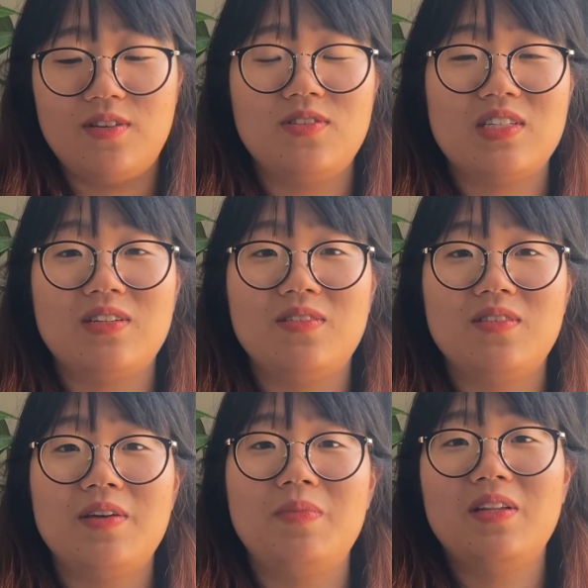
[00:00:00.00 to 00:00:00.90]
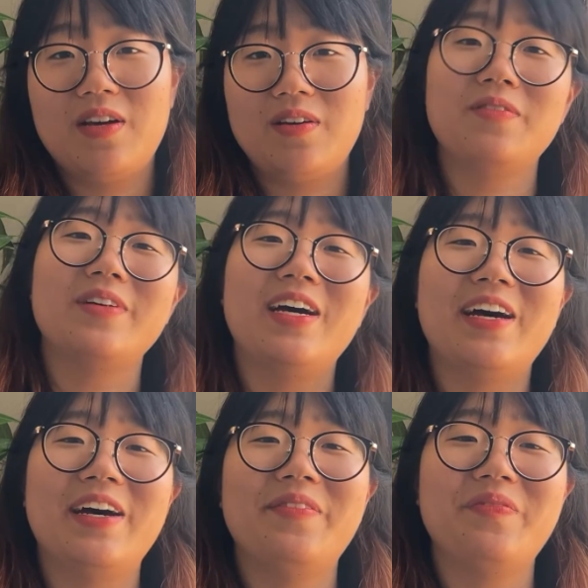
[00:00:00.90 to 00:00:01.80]
So let me know
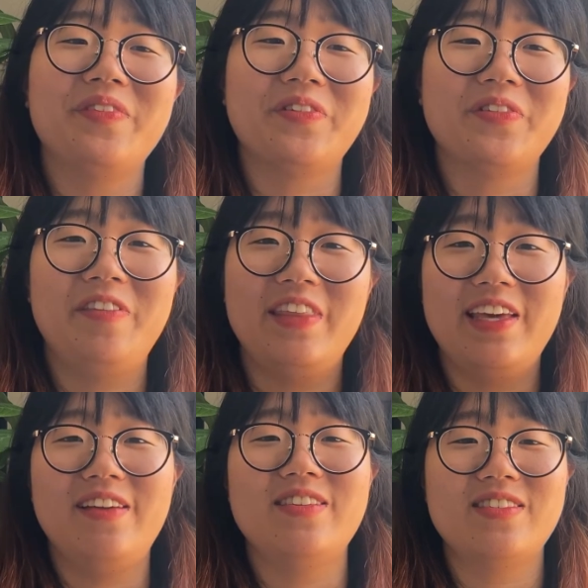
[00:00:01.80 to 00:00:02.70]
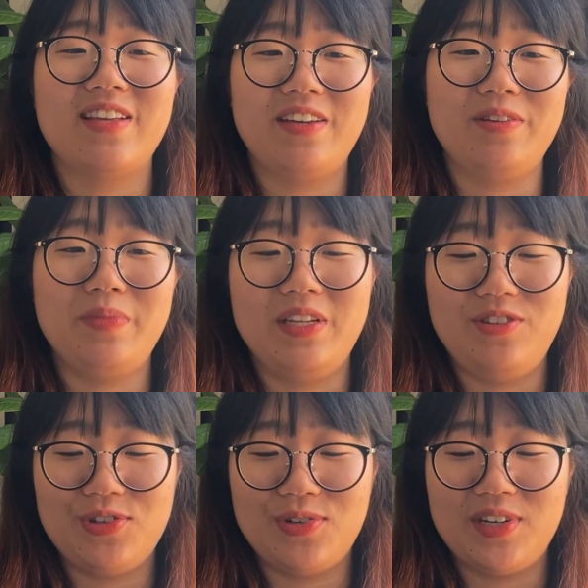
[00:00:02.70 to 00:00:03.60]
all the things that you've been
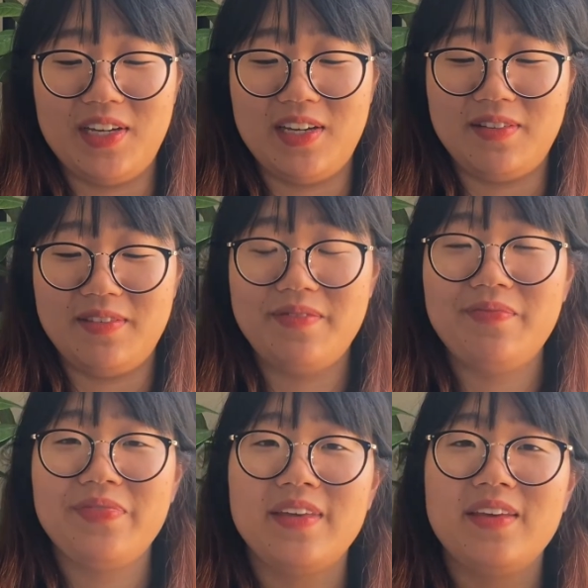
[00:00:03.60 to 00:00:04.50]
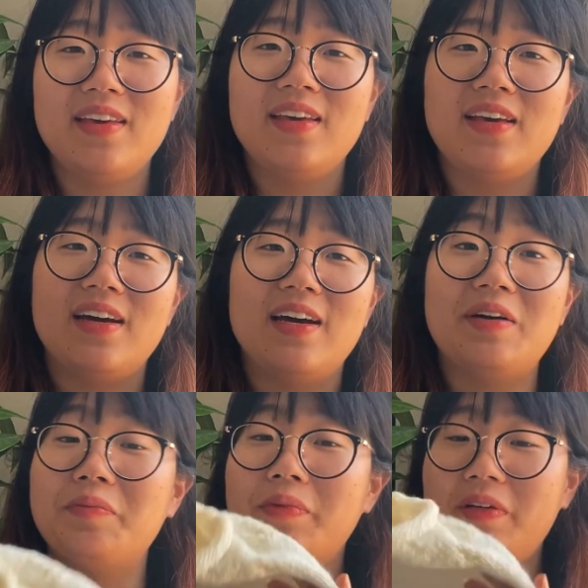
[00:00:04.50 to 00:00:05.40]
enjoying, and
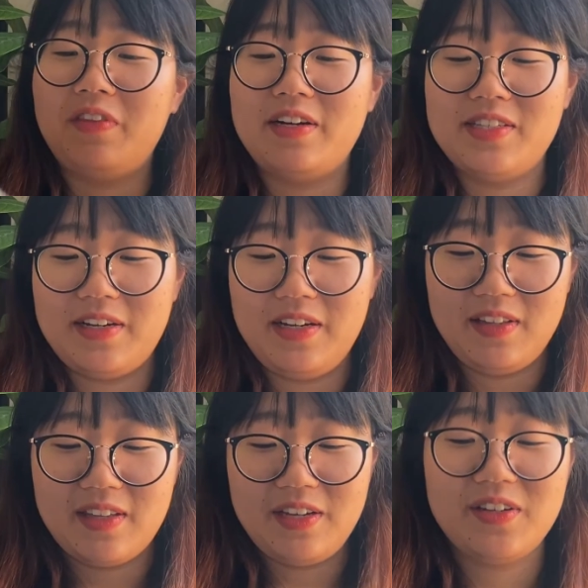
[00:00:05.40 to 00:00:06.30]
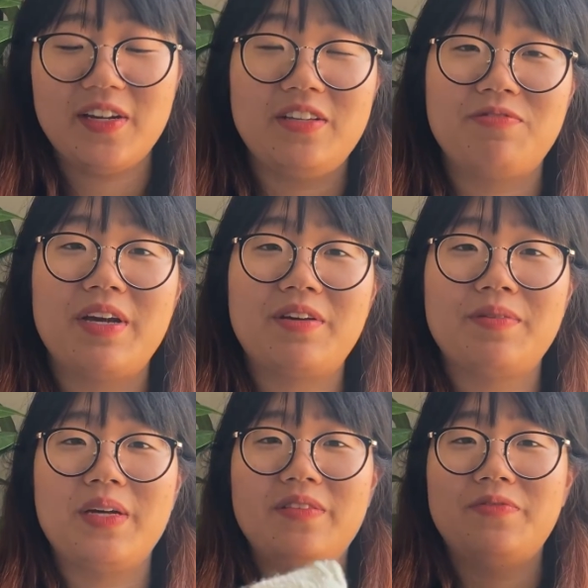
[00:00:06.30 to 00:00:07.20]
if there's anything that you like to
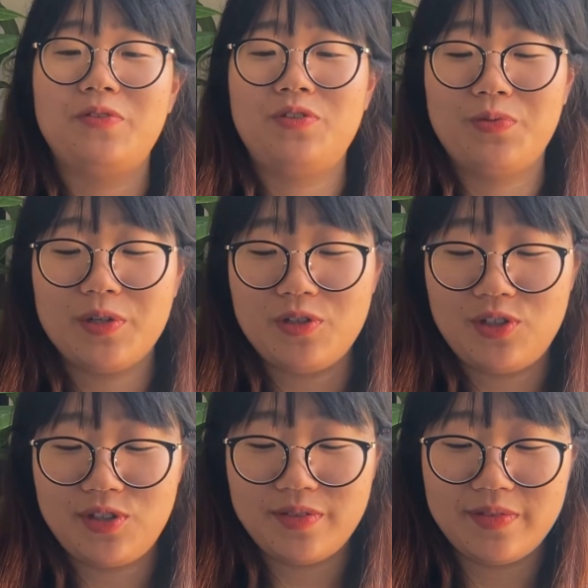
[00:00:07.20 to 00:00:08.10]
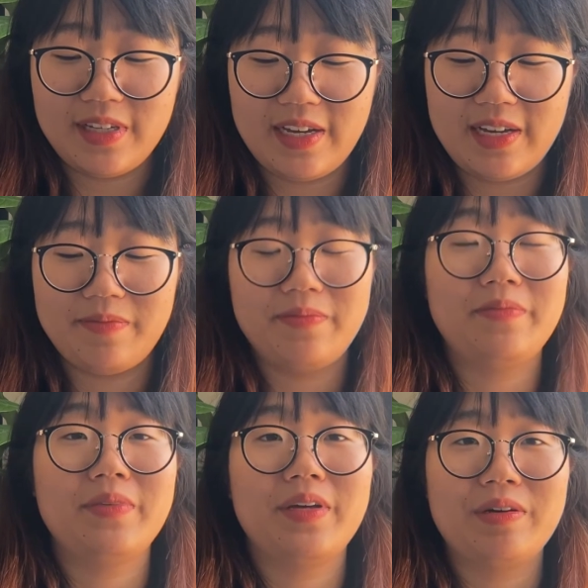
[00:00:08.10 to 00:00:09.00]
recommend to watch
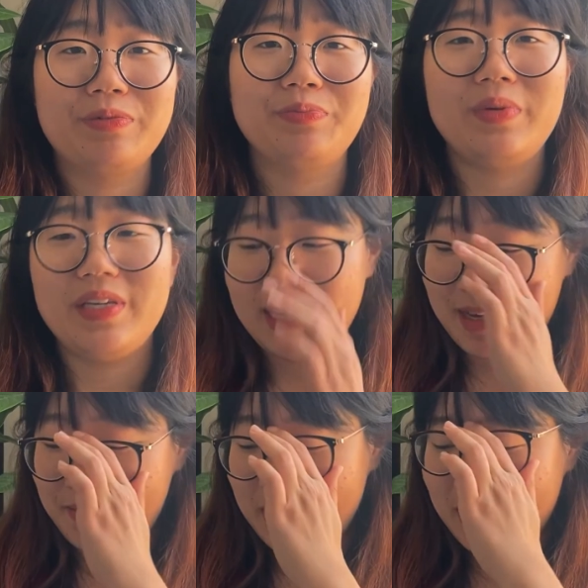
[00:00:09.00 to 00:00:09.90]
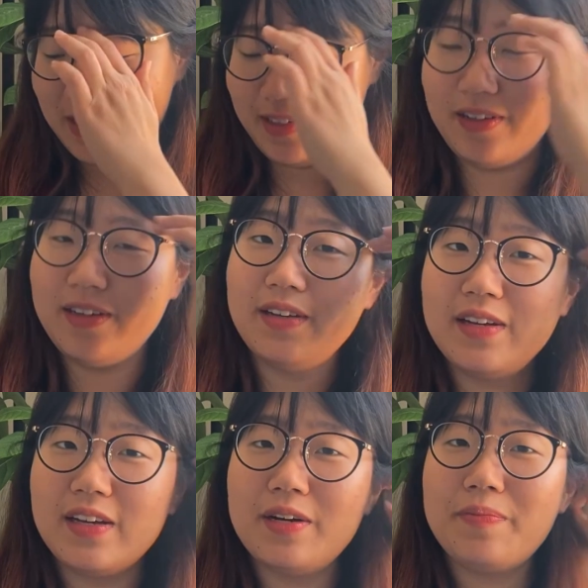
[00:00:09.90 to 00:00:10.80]
I would be happy to
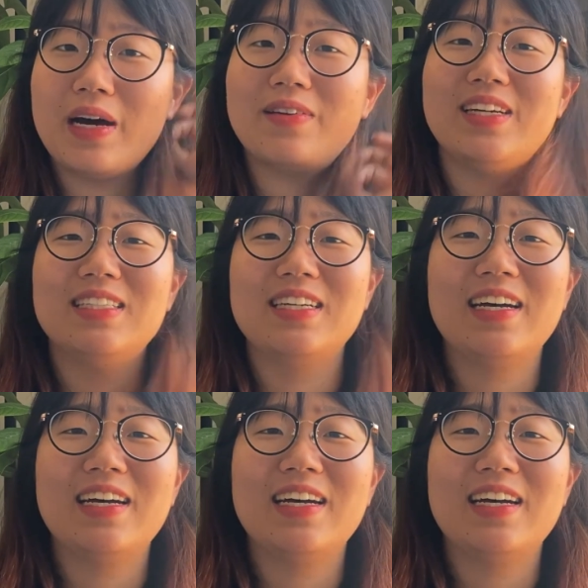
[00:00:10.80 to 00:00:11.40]
hear about it.